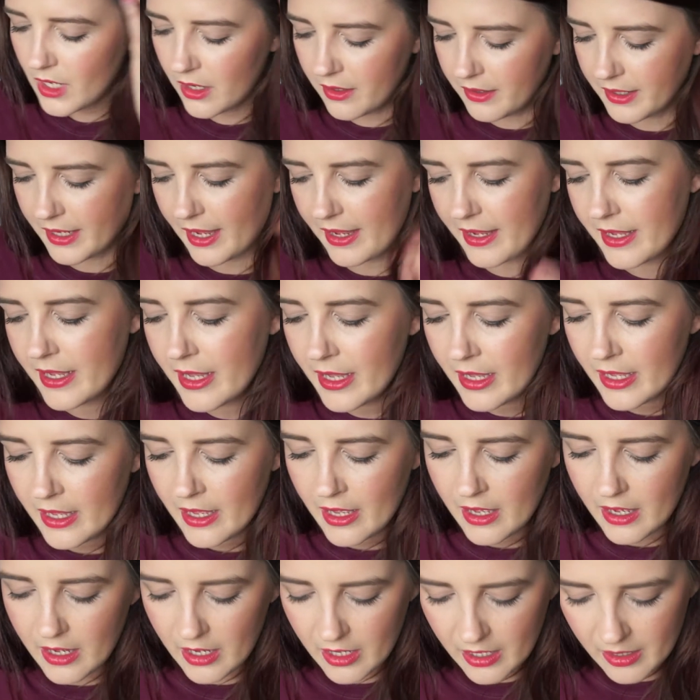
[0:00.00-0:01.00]
Okay,
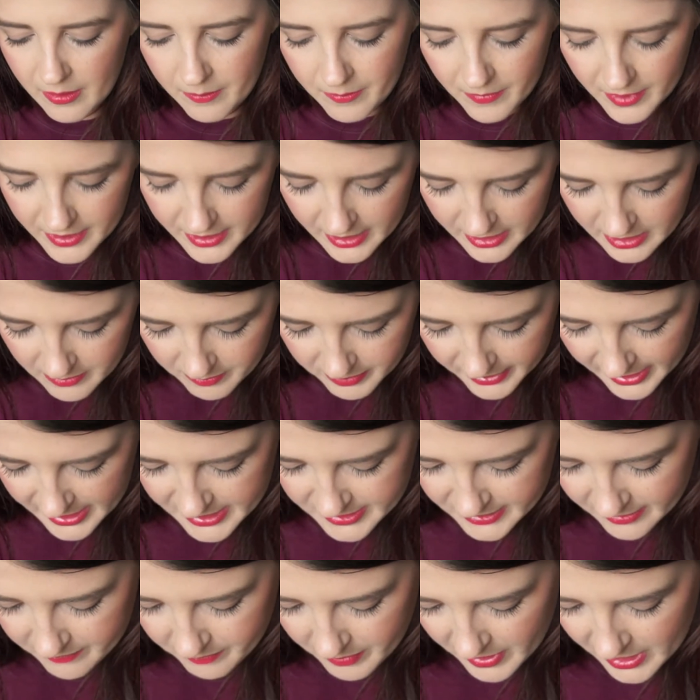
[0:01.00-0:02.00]
another
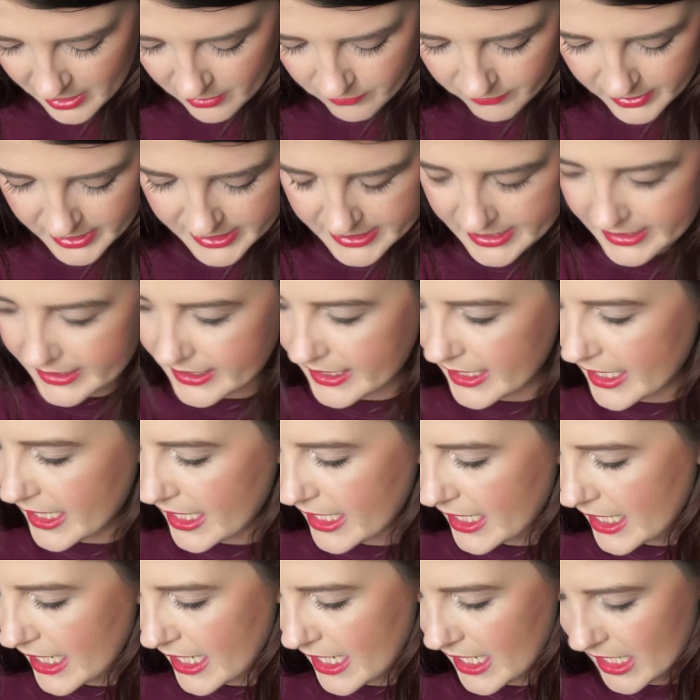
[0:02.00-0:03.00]
place I've been
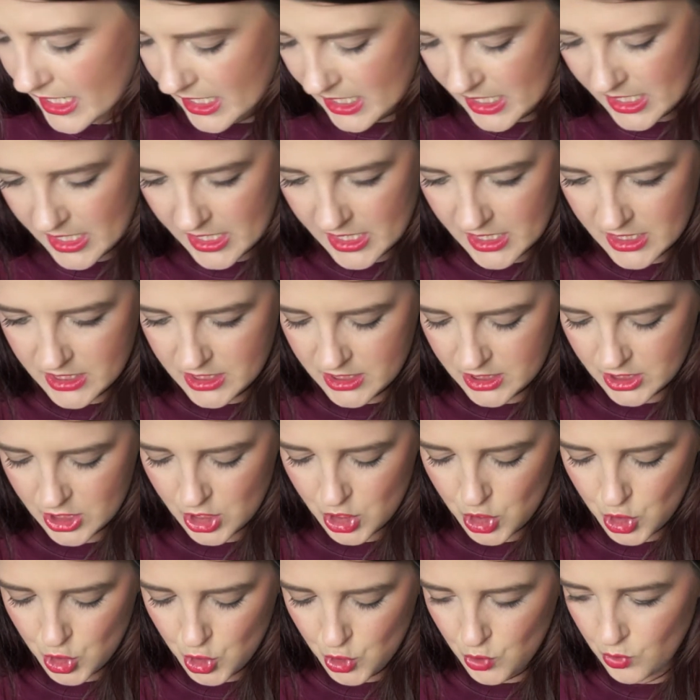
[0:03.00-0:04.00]
recently is
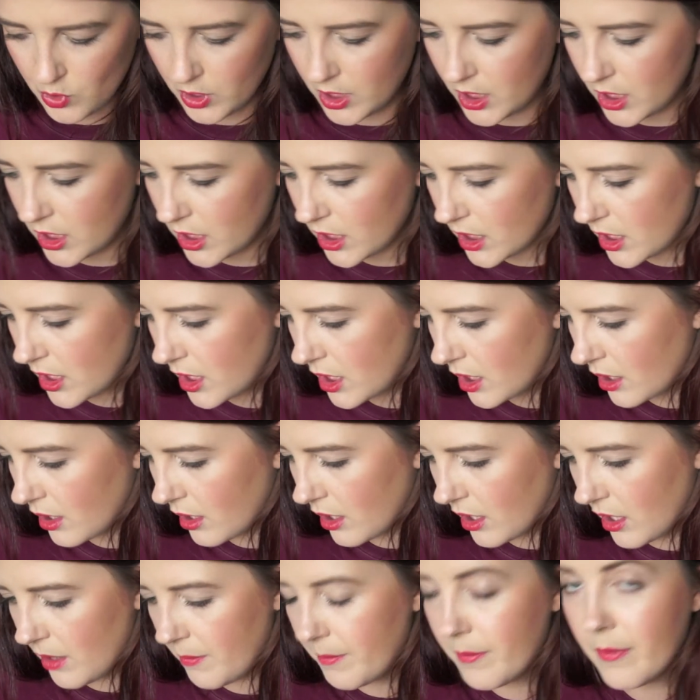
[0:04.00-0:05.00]
Nude.
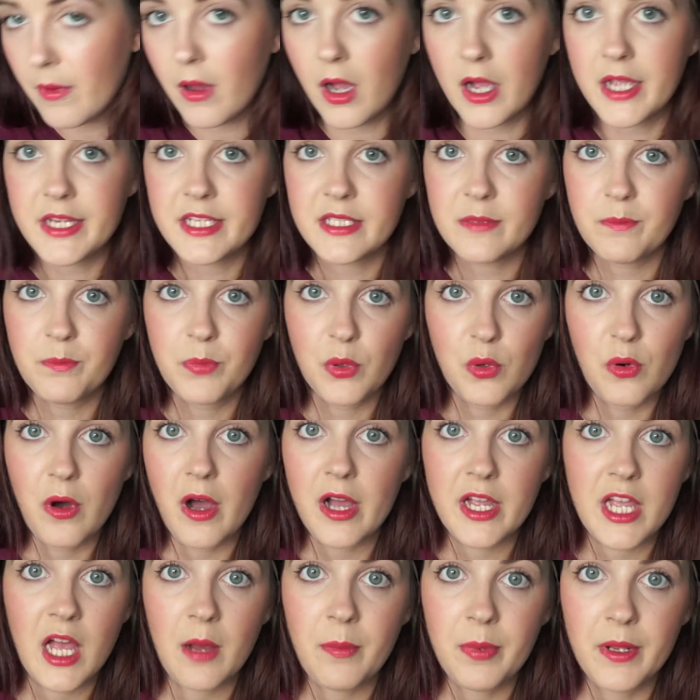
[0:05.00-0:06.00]
I
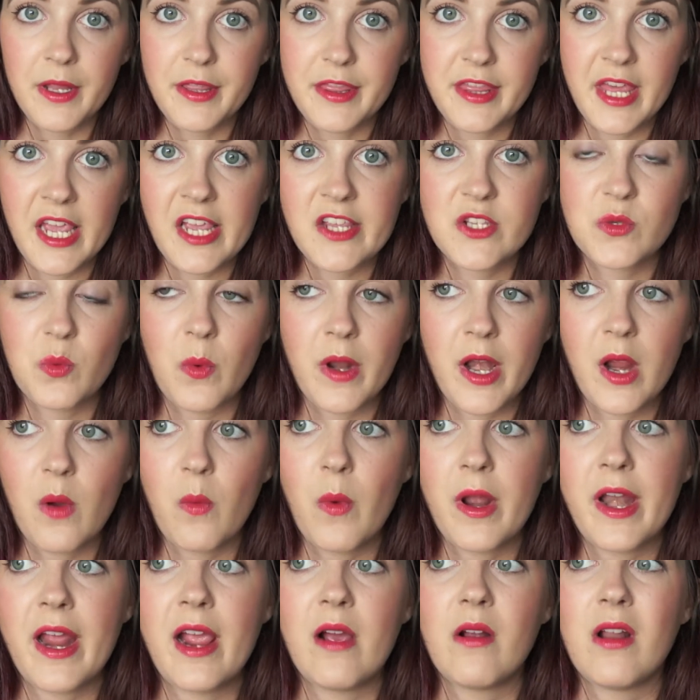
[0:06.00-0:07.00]
bought a couple of things when I
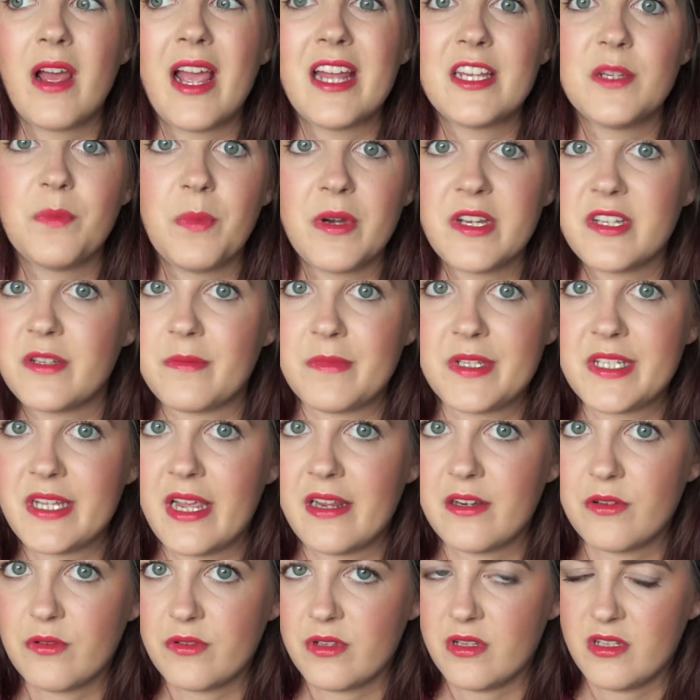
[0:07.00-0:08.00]
went out. I had to buy some
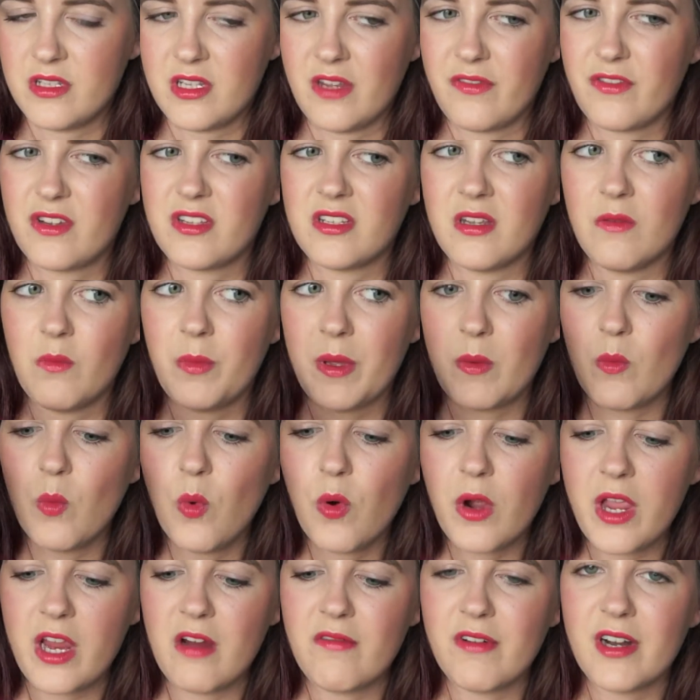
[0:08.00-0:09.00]
sandals and stuff because I've been
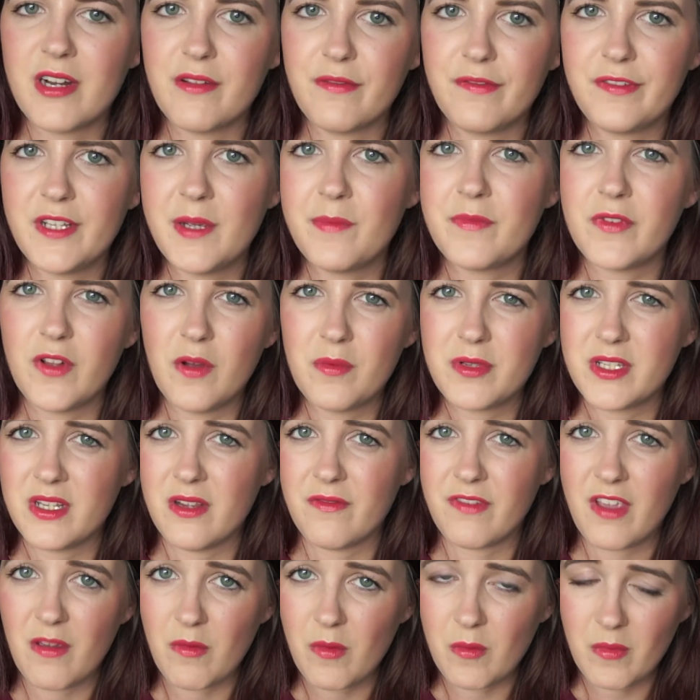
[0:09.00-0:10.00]
walking around in flip-flops and
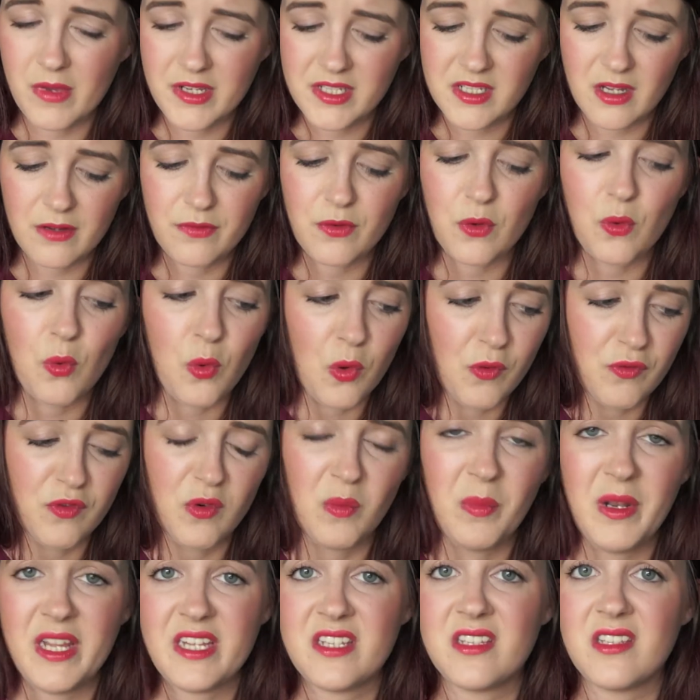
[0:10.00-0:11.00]
I've given myself
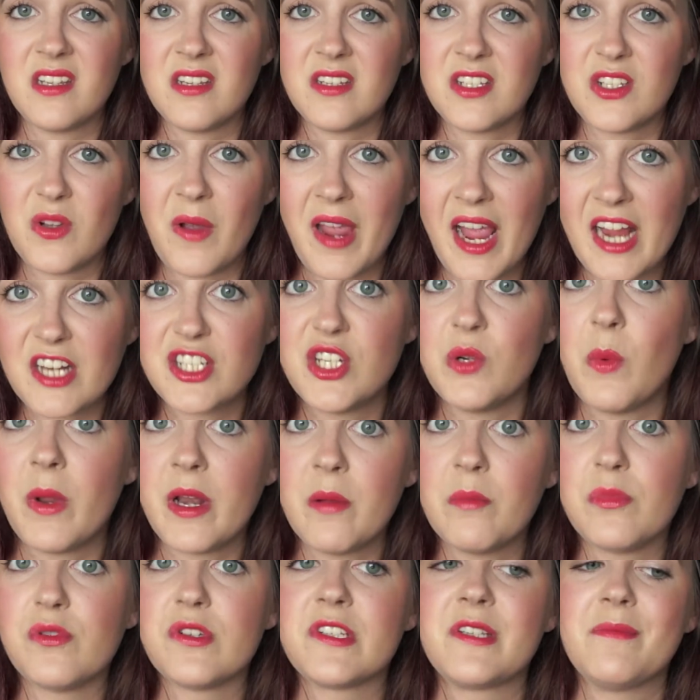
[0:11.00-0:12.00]
awful blisters, so I actually
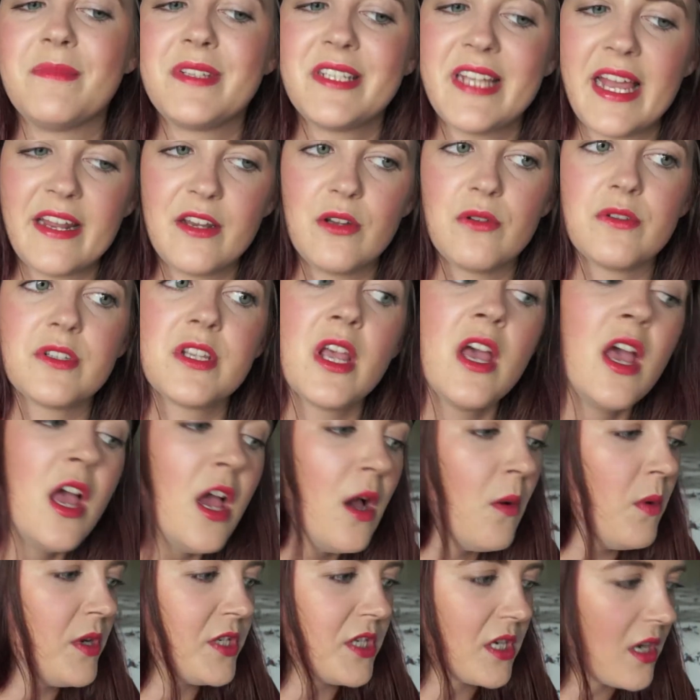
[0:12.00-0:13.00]
went and bought some sandals,
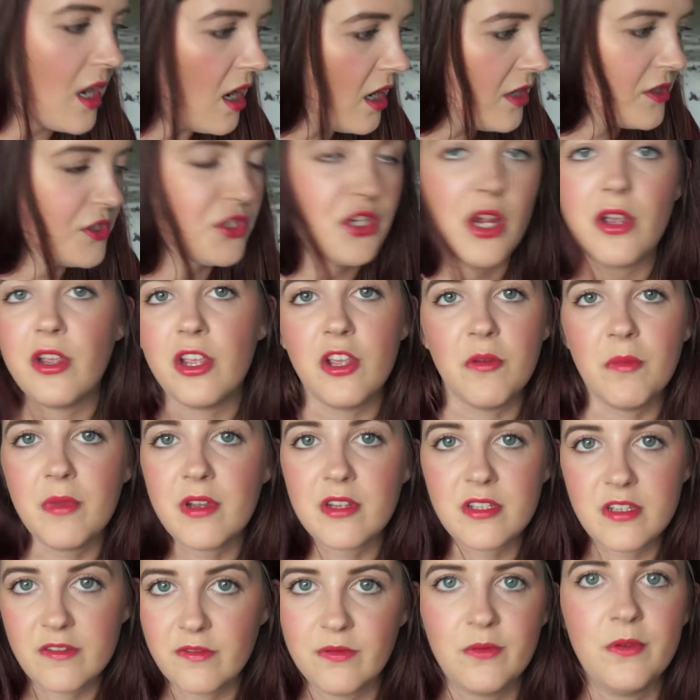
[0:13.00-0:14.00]
which I can't show you
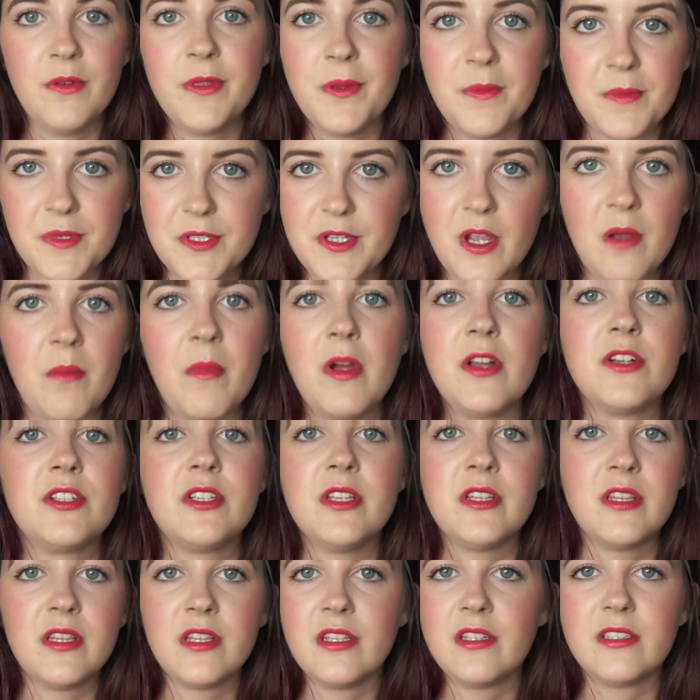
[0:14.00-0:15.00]
because I've worn them so much
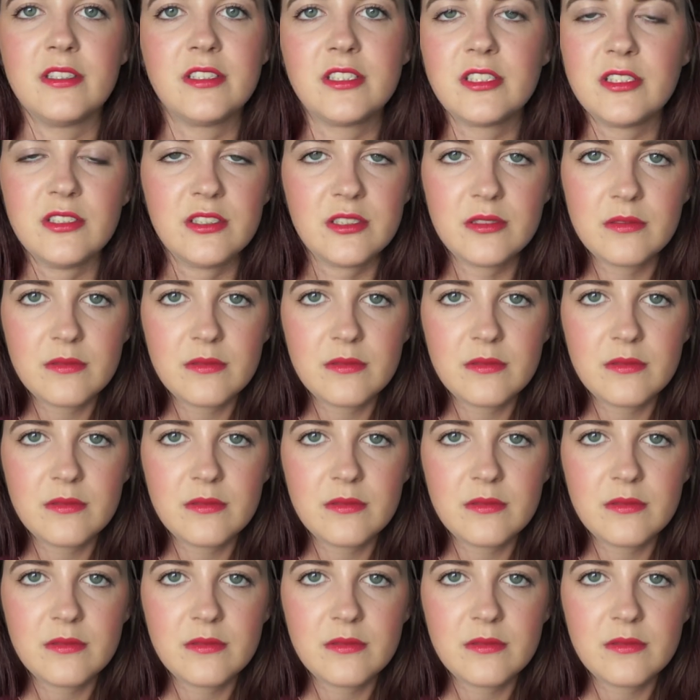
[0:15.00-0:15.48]
that